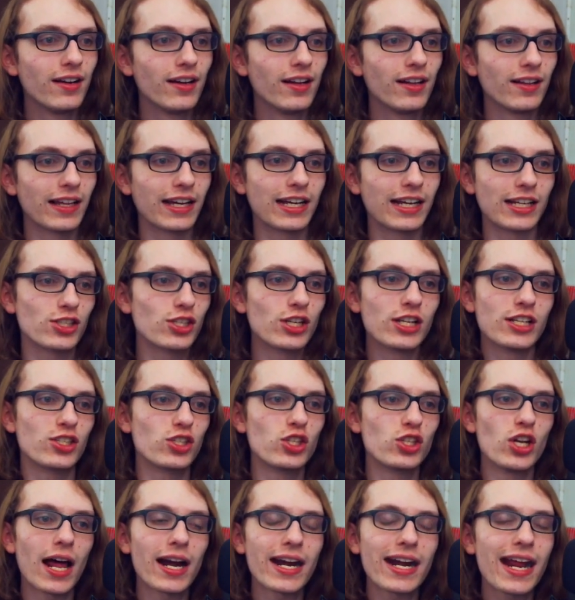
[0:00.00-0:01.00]
Like, it's
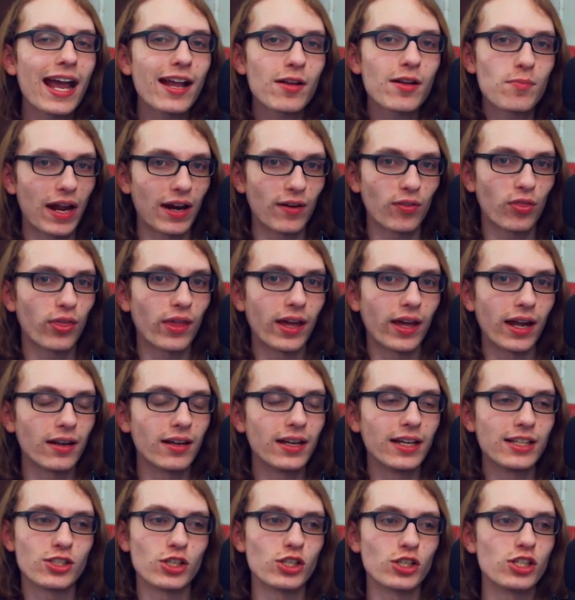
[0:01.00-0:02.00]
not an Eggman thing.
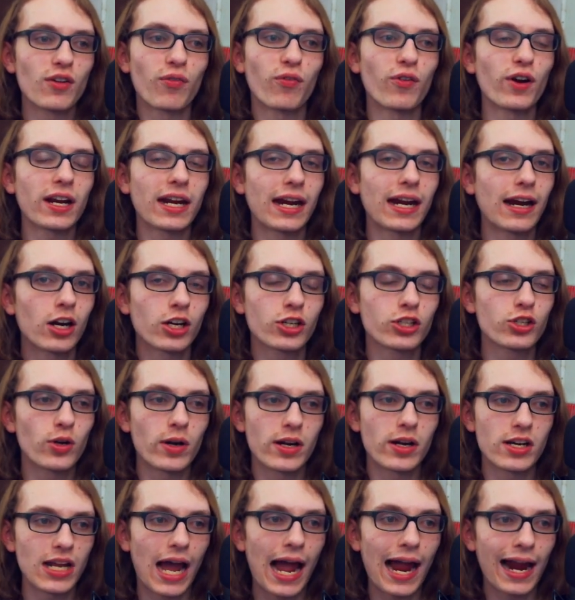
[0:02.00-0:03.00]
It's a different character
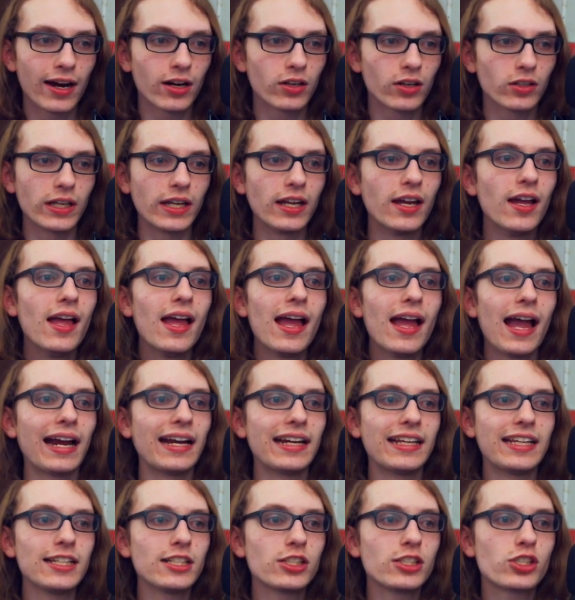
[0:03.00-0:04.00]
entirely, and
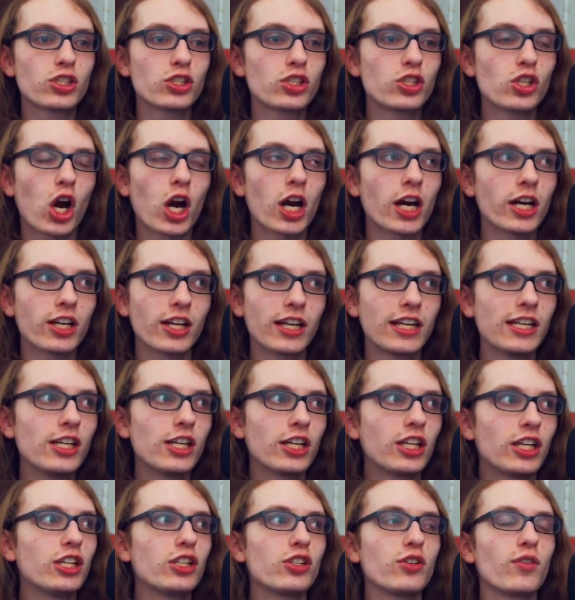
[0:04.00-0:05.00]
he
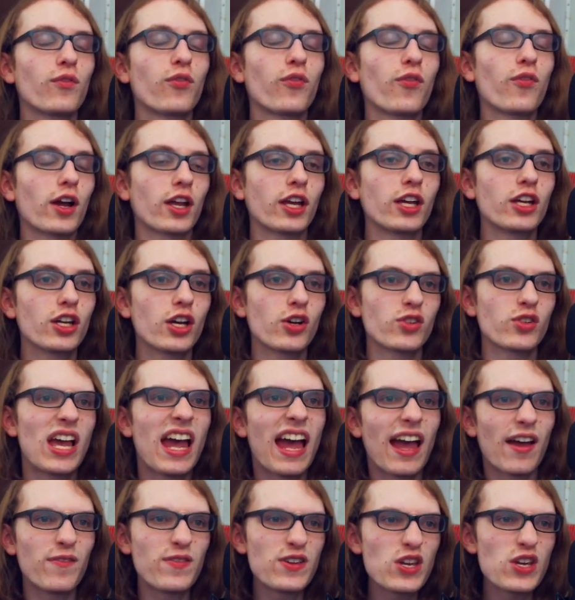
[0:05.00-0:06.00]
fucking goes,
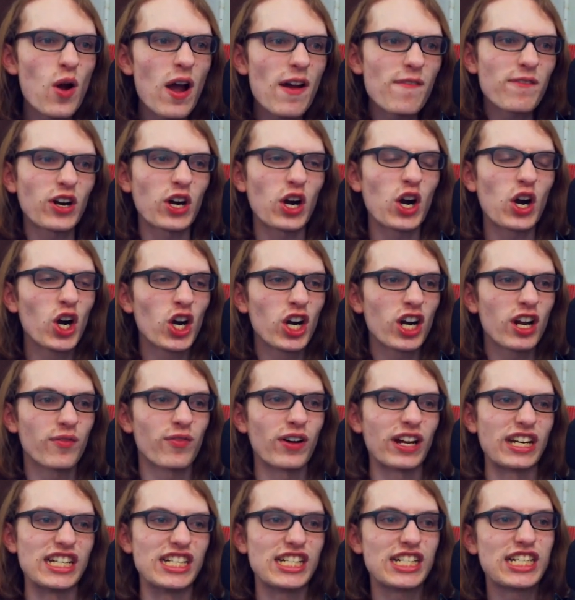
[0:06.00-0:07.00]
have you ever heard of
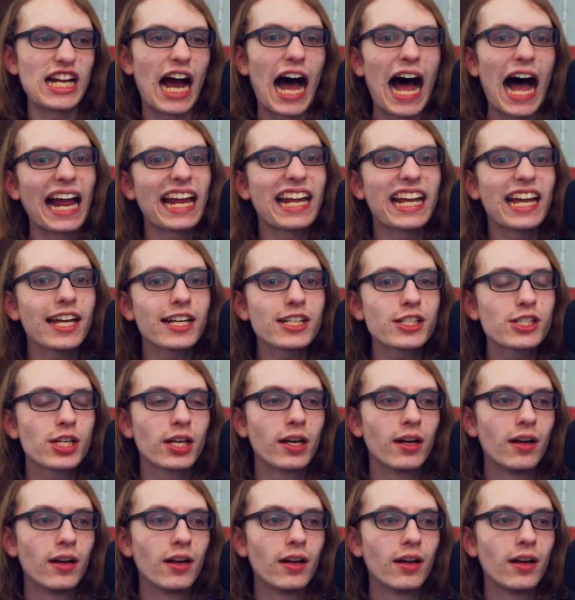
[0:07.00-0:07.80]
a diet?